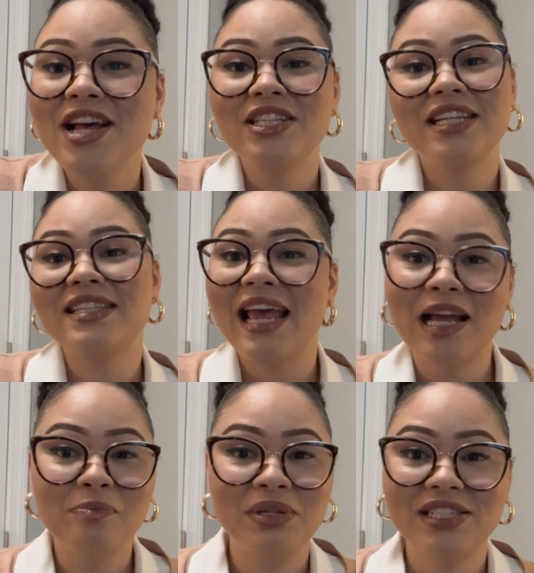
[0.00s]
to take a
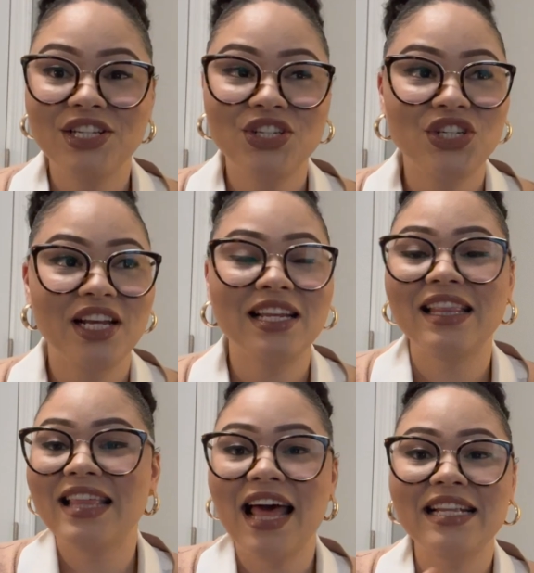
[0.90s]
position
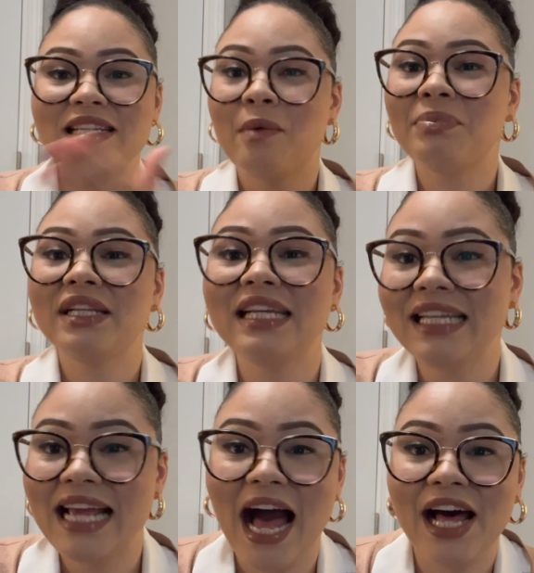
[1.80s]
that is
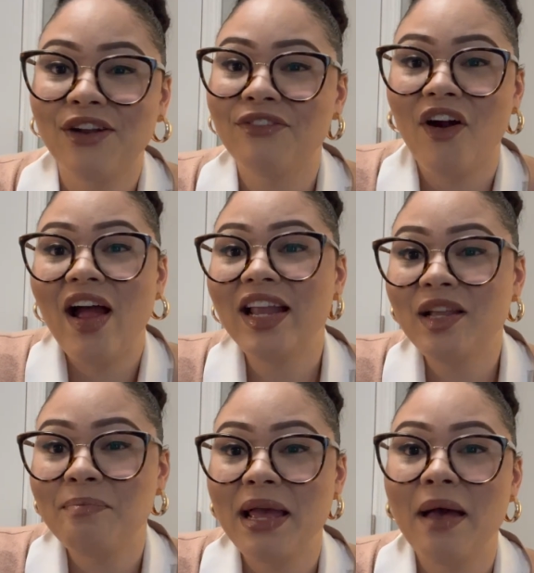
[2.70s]
completely out of our
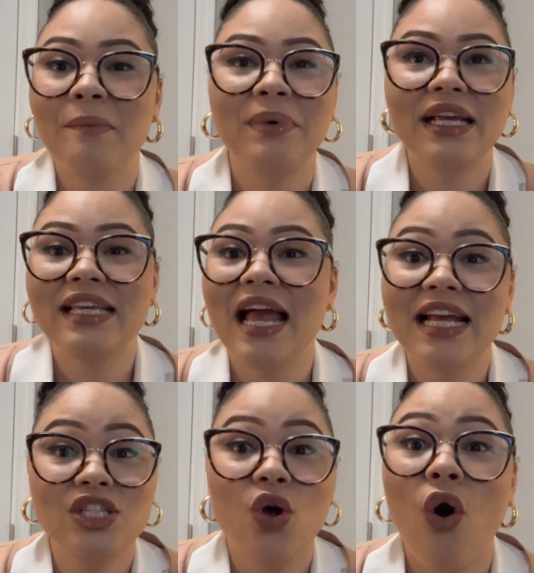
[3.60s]
element, but yet
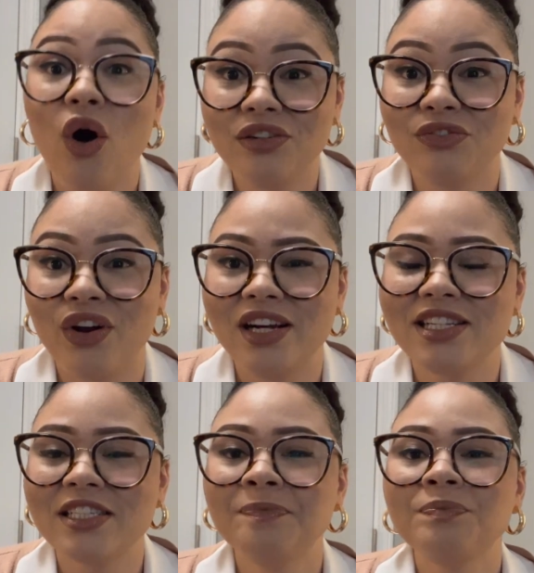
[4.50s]
it's called for
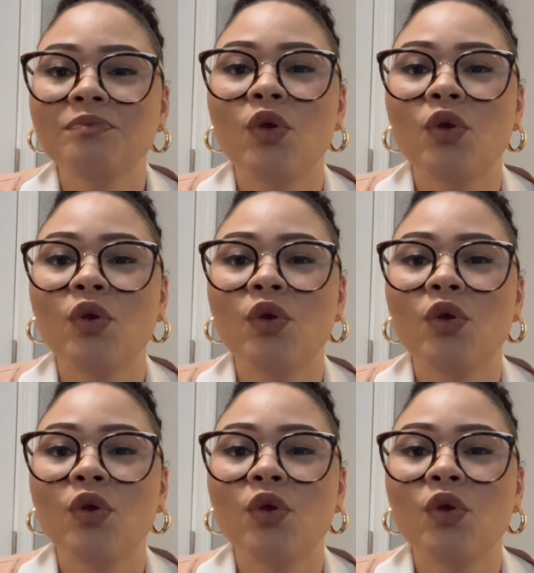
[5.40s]
us.